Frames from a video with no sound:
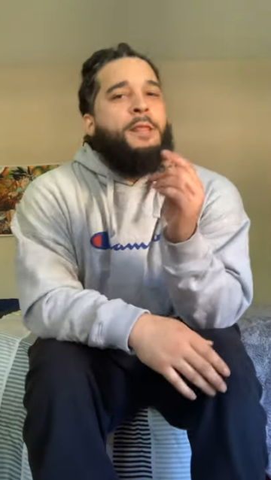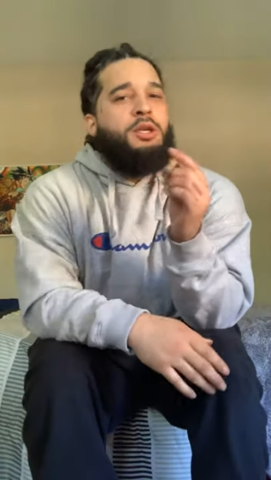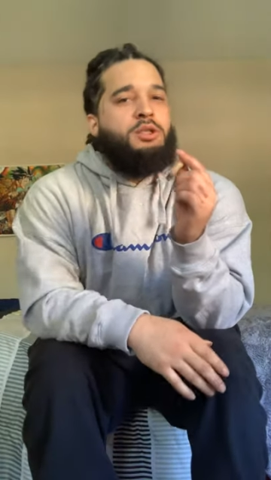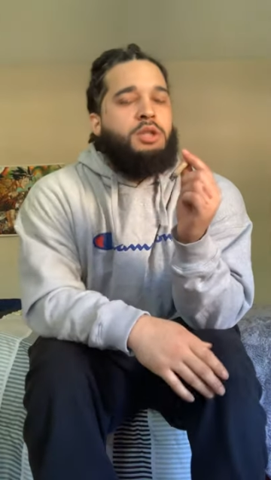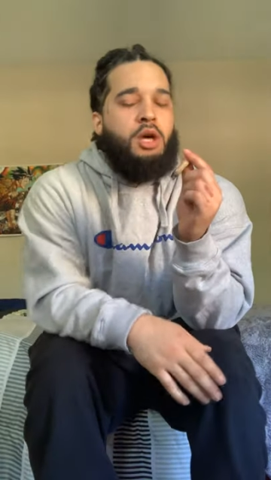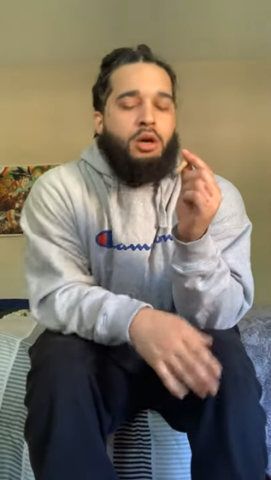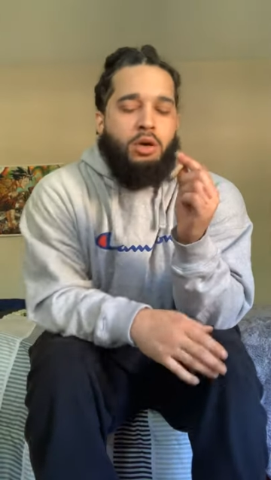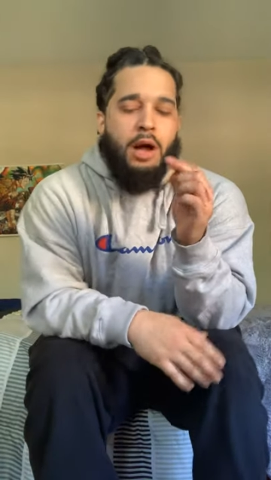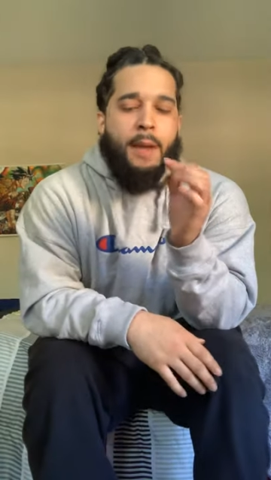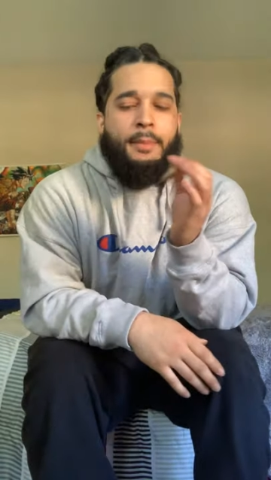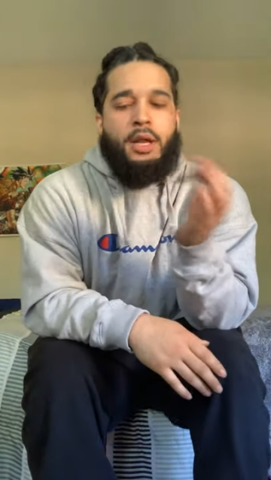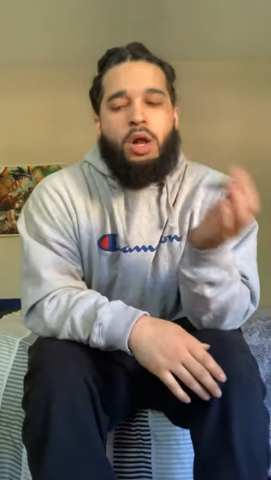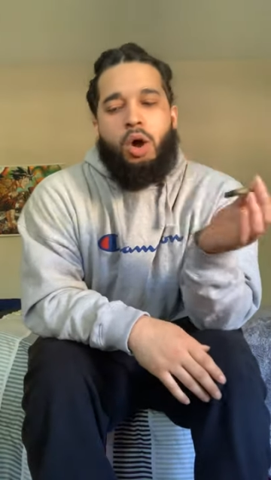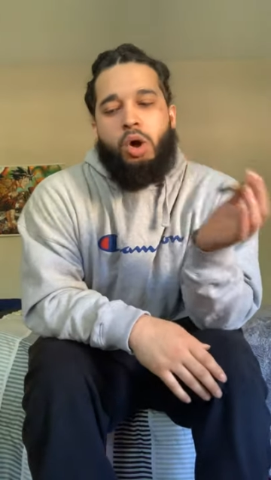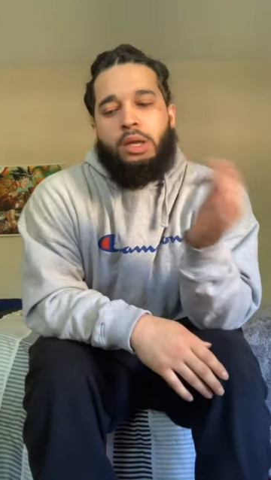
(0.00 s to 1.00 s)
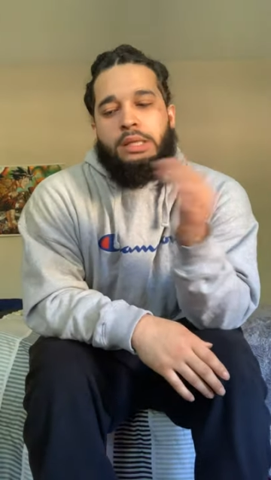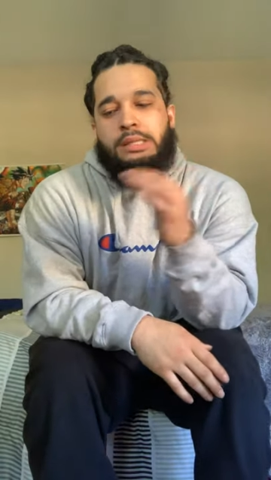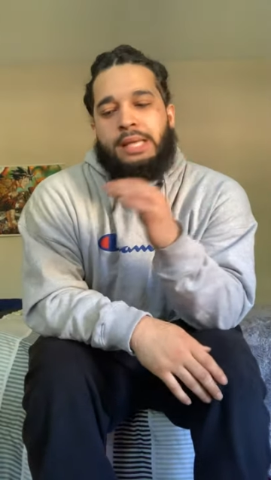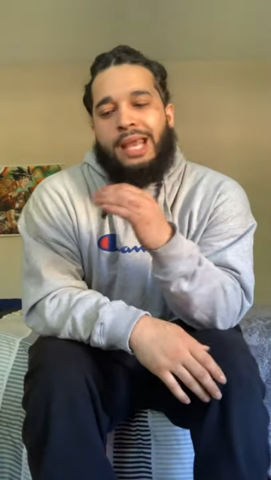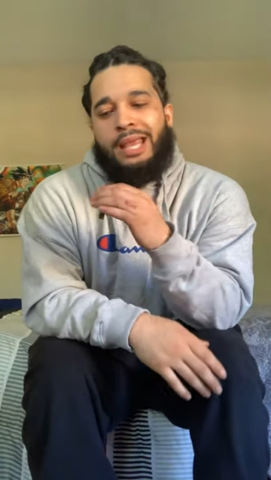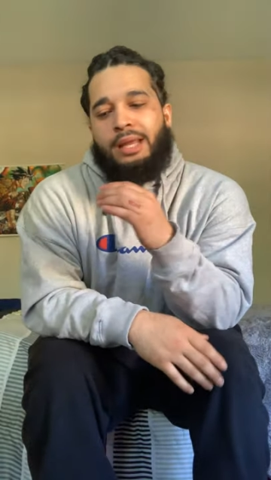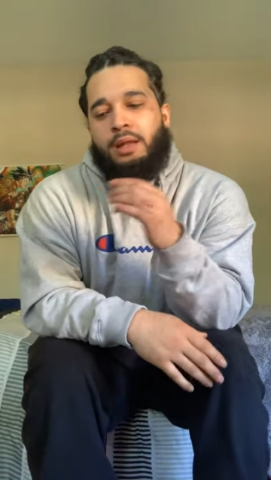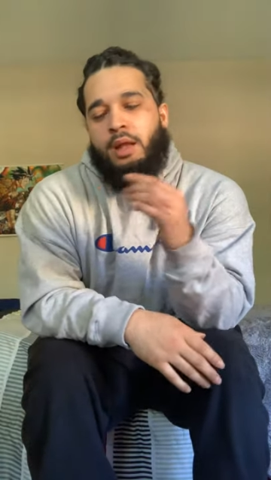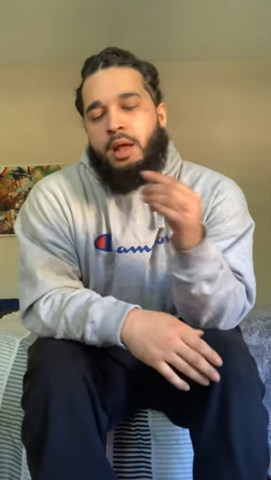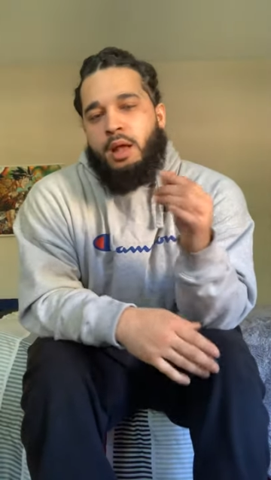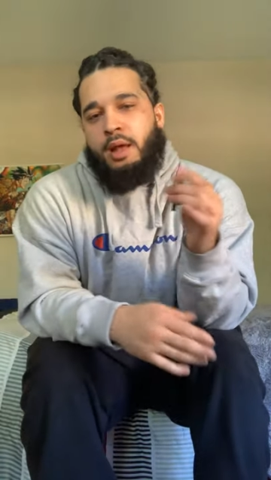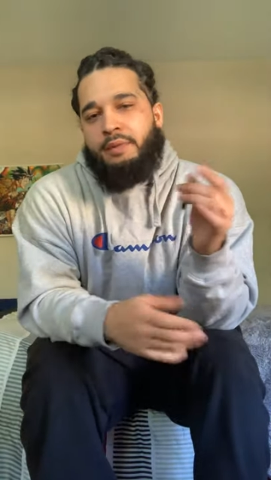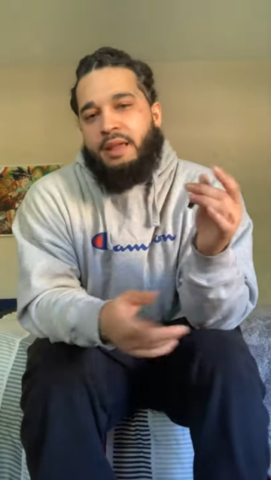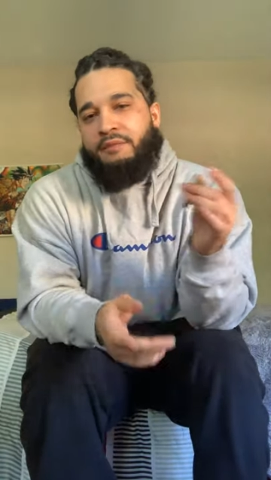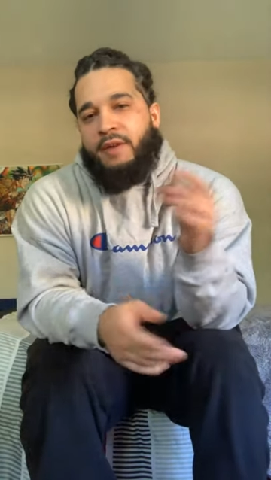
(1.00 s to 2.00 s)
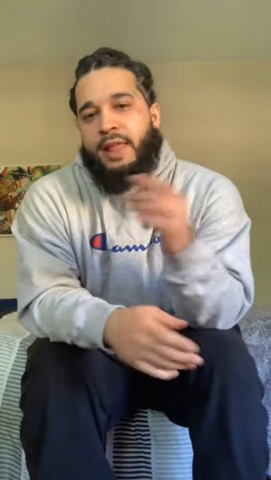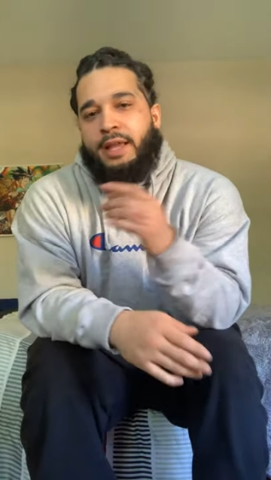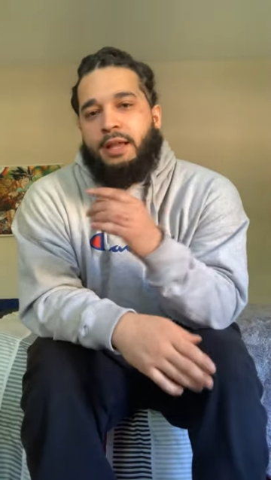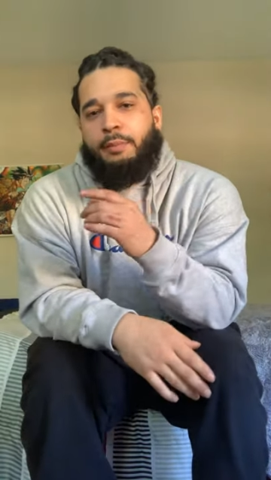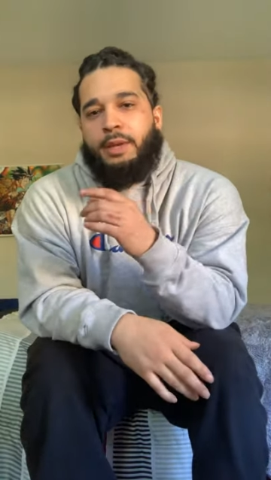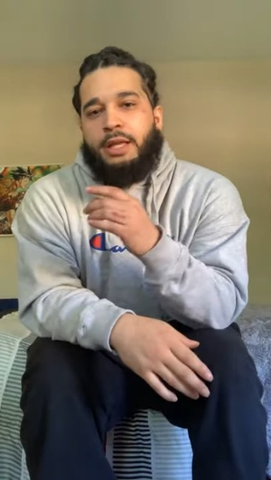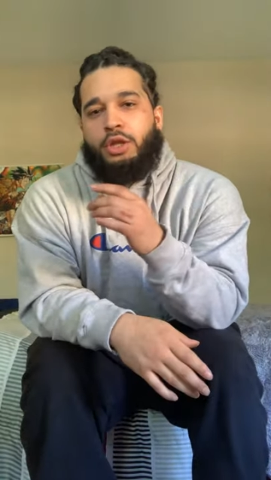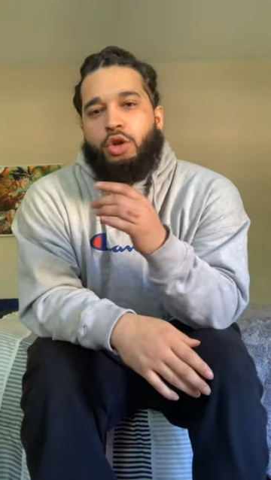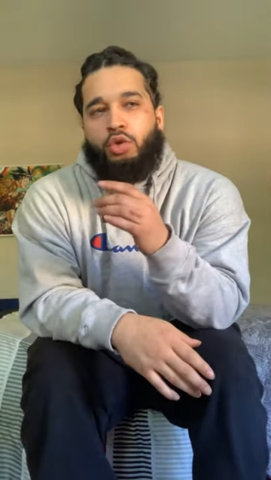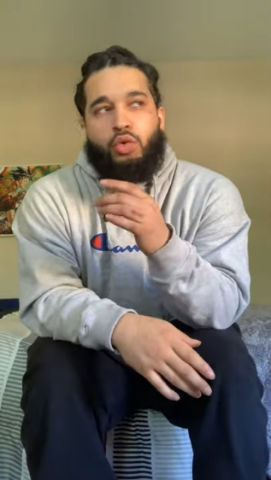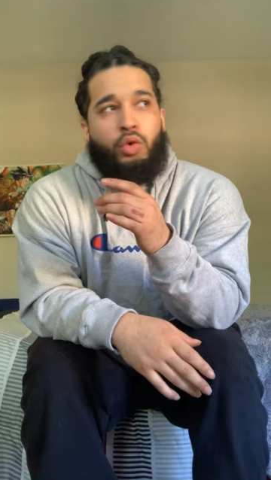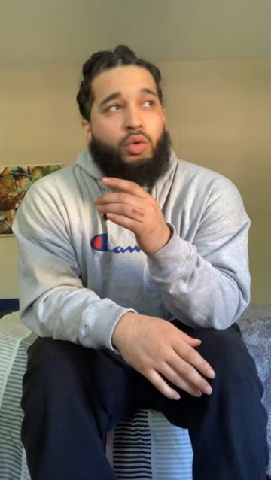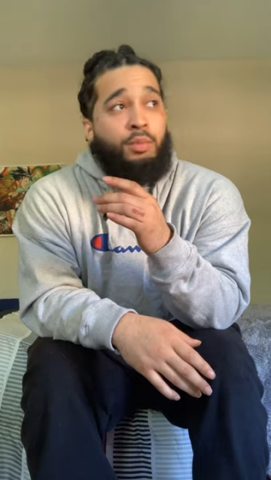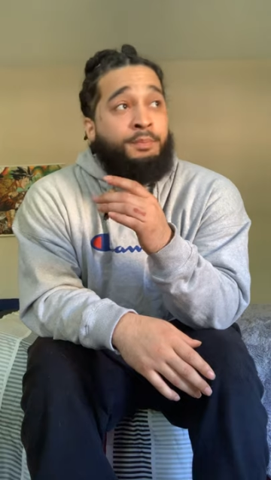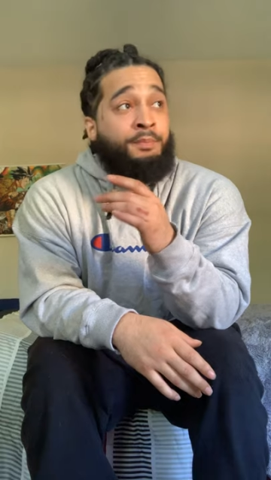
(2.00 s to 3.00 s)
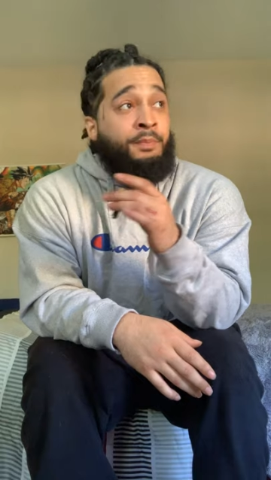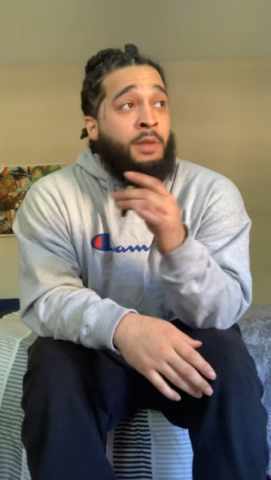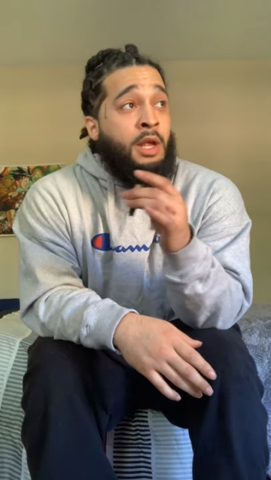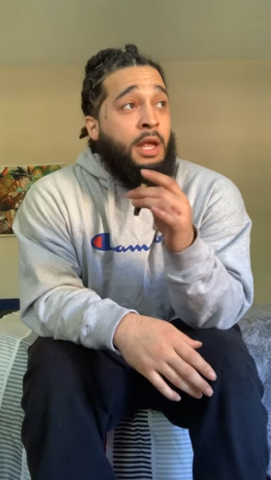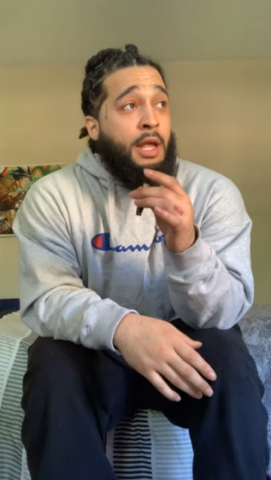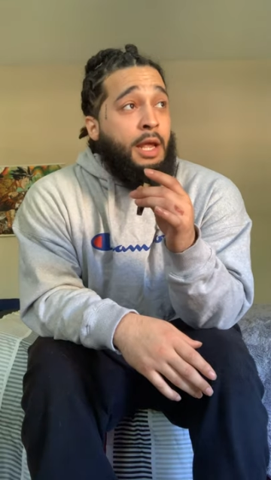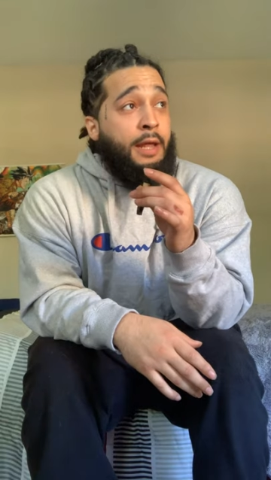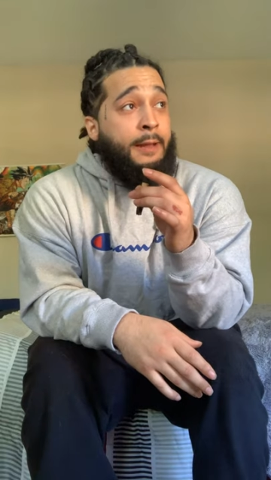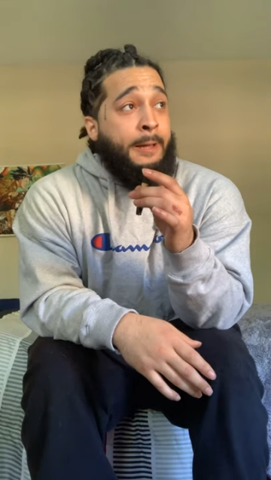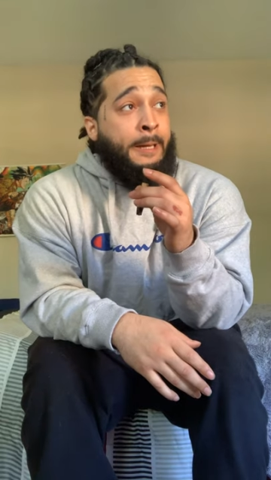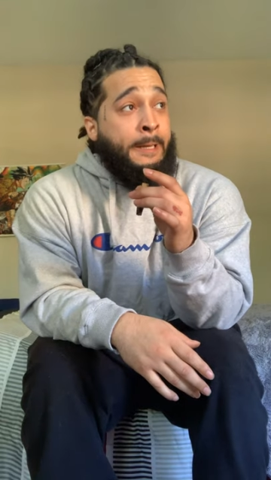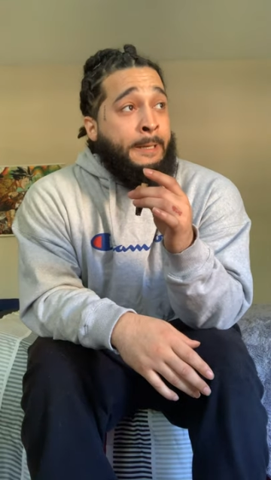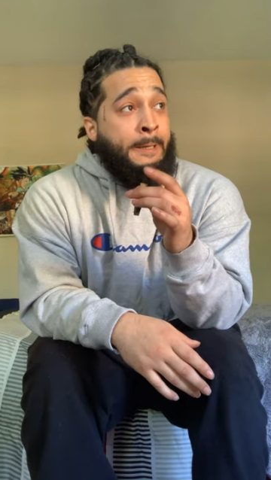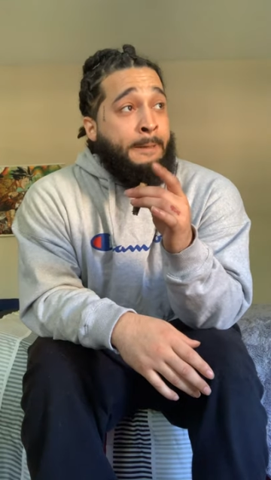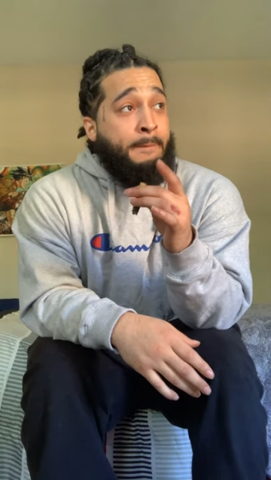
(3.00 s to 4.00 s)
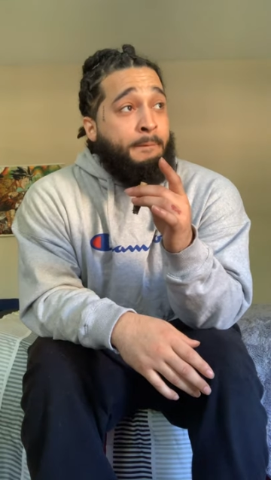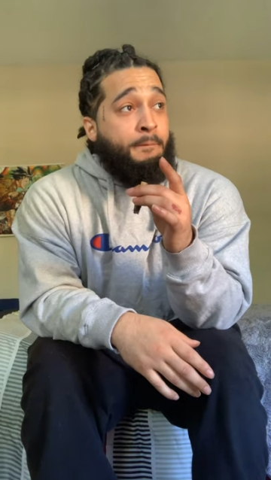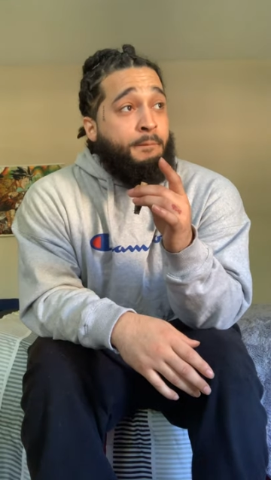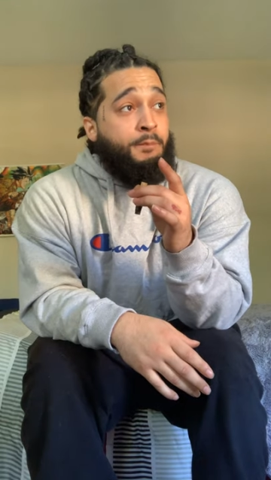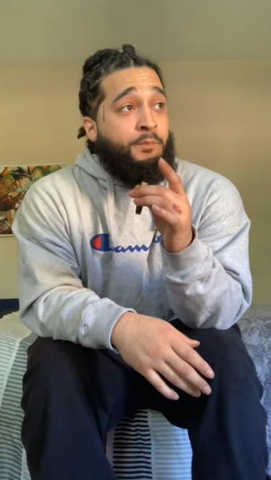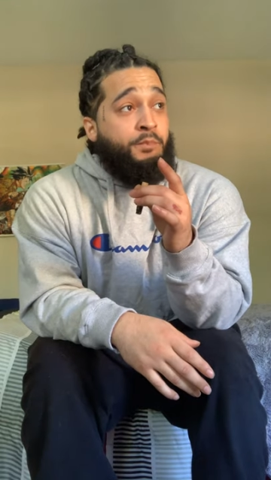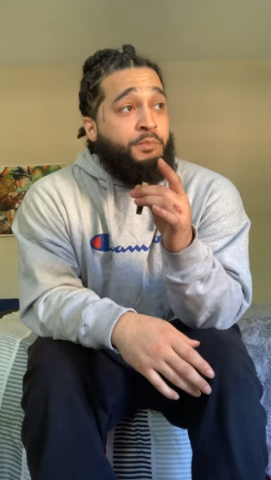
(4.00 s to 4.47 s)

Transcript: So I'm in a holding tank. They finally come get the group, and um,